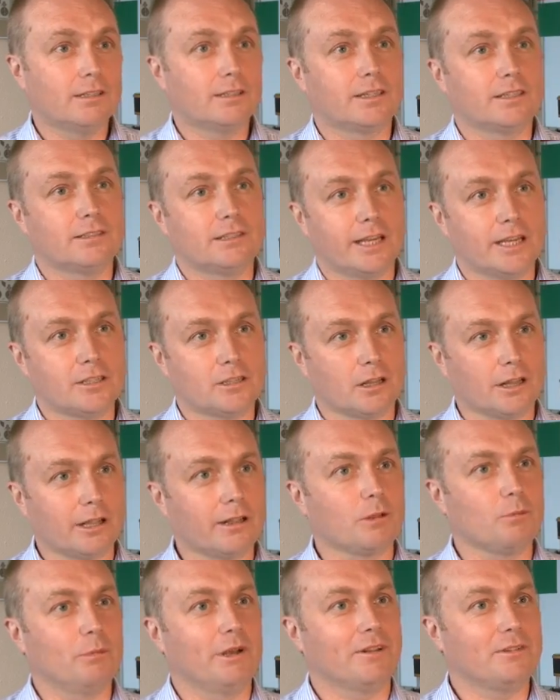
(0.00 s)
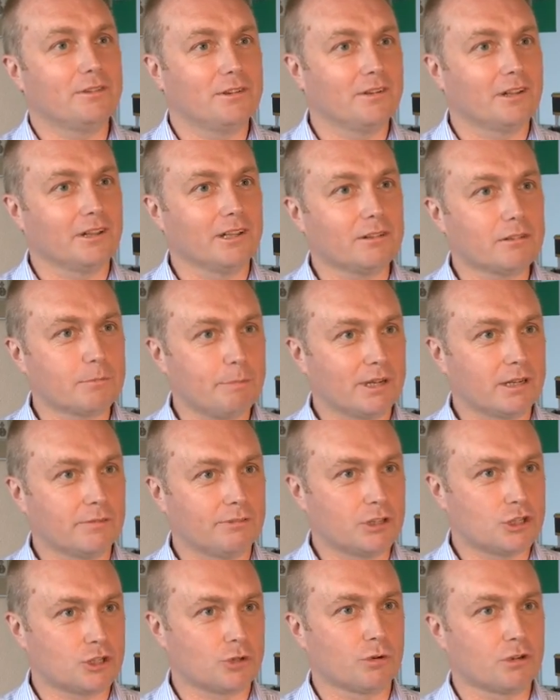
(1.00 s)
contains a little bit of
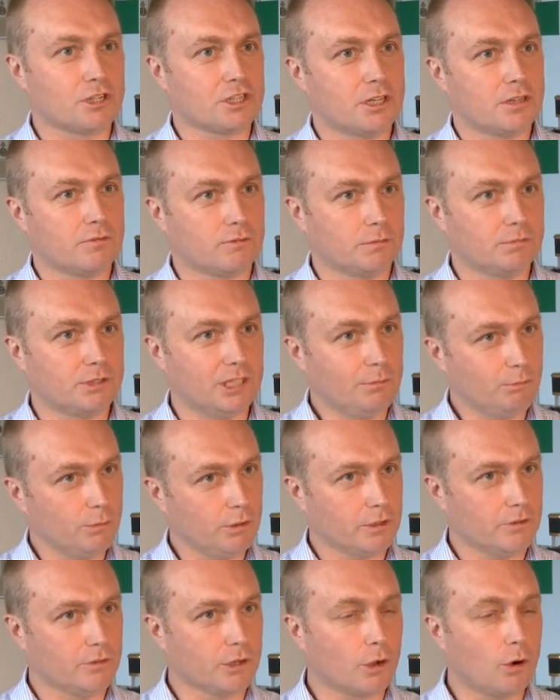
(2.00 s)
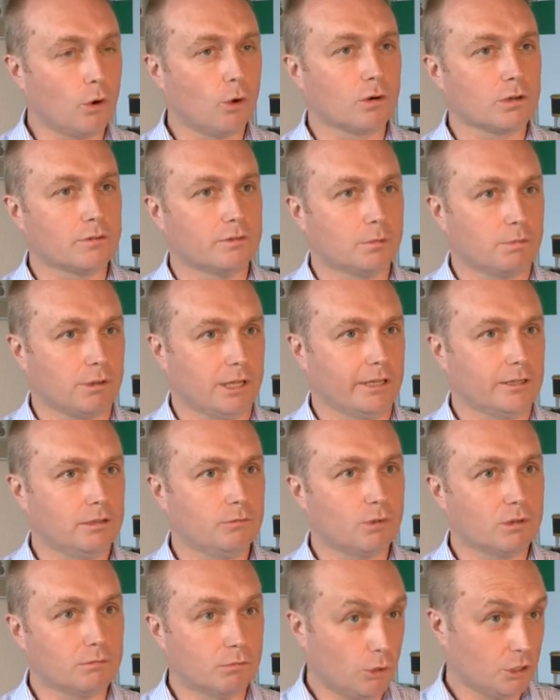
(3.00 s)
the sources from deep within the core of the planet,
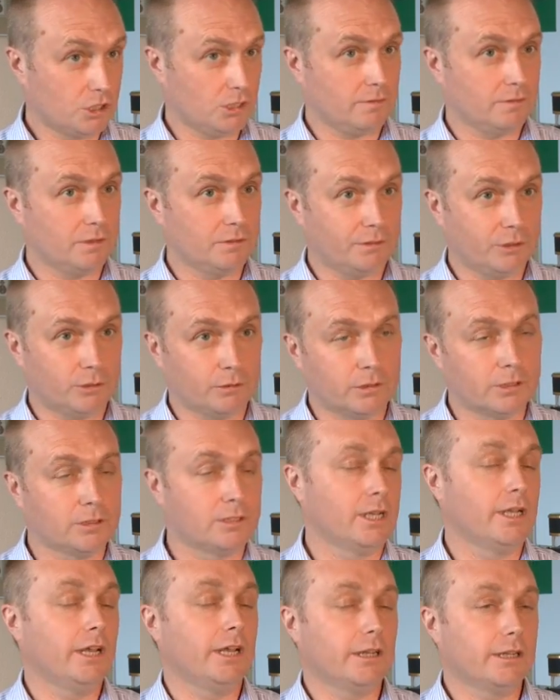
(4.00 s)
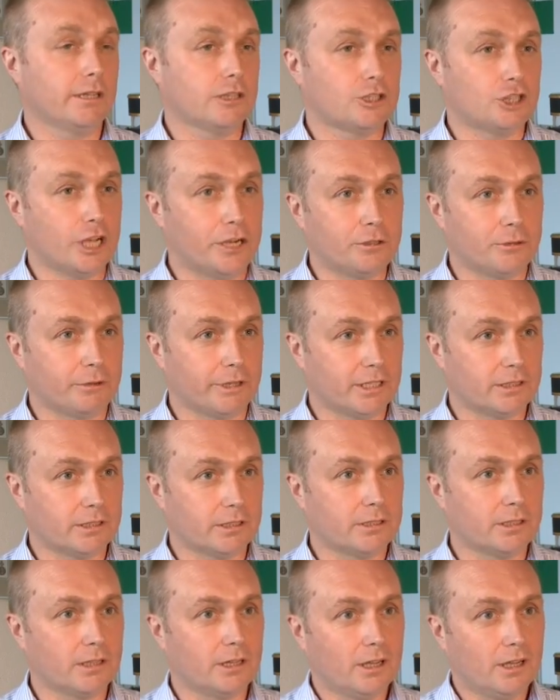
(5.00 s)
where most of the field is
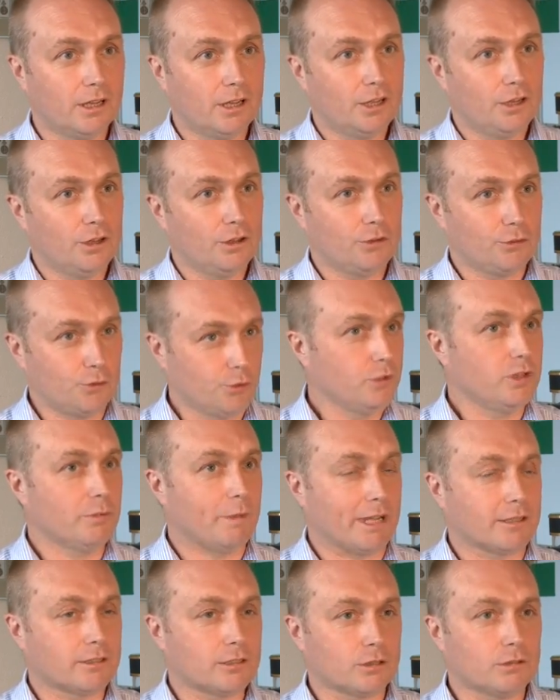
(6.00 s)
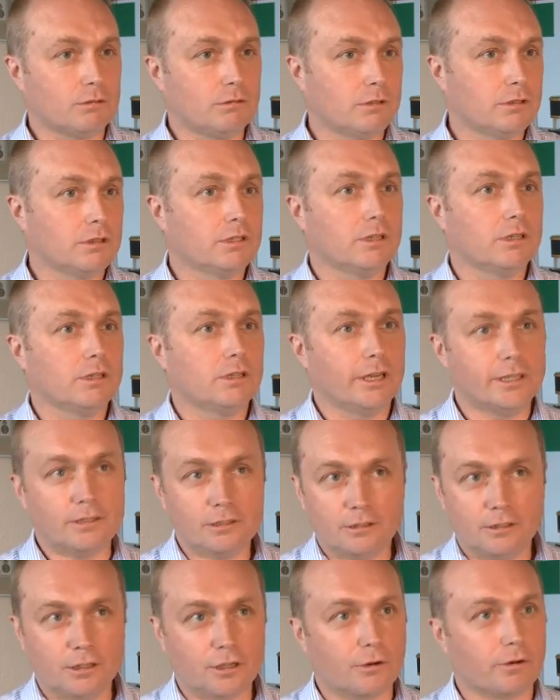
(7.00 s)
generated, through the mantle,
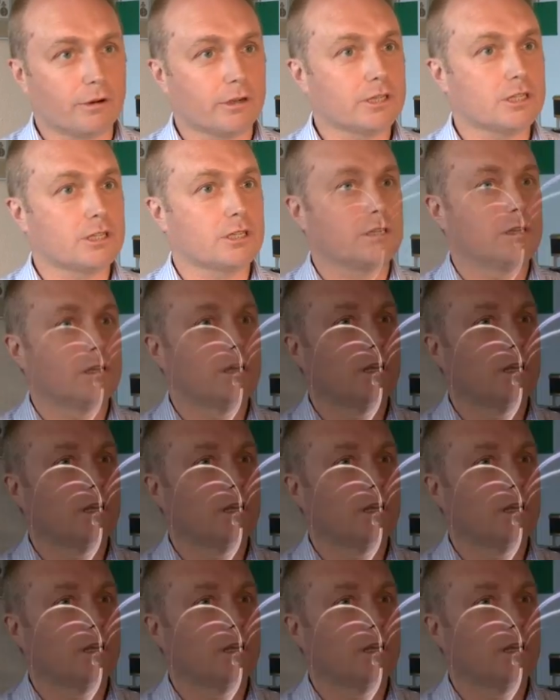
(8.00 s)
into the crust,